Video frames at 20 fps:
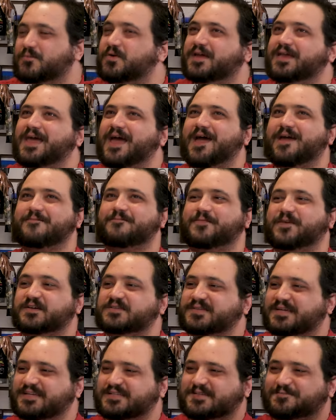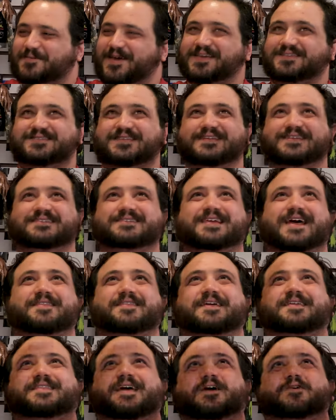Well, yeah, it feels like it's spacey. He's got
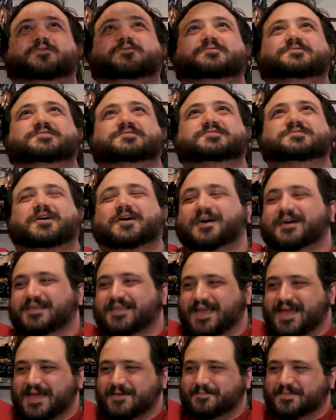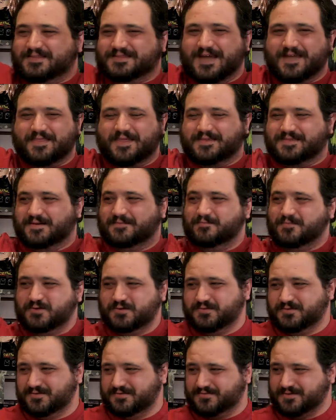like that cool star lamp. He's got like the
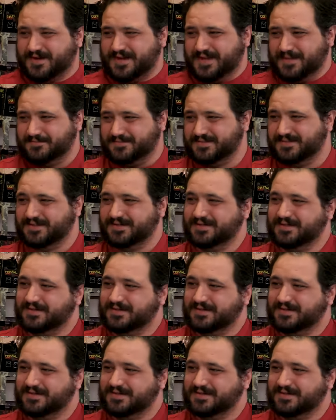moon framed.